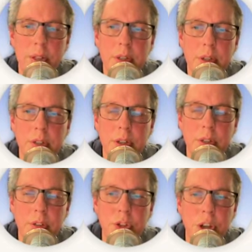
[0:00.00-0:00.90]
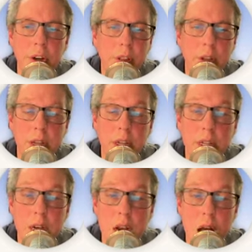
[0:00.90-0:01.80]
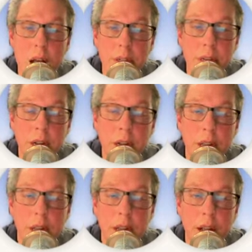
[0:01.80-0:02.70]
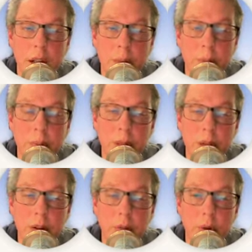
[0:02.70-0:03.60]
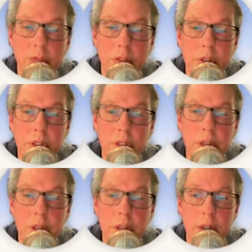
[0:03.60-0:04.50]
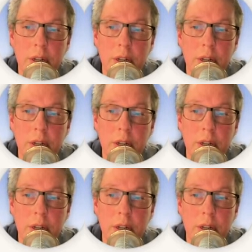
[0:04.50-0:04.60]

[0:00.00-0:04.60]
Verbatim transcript: Here's also Jonathan. He is not uh, public reference thing.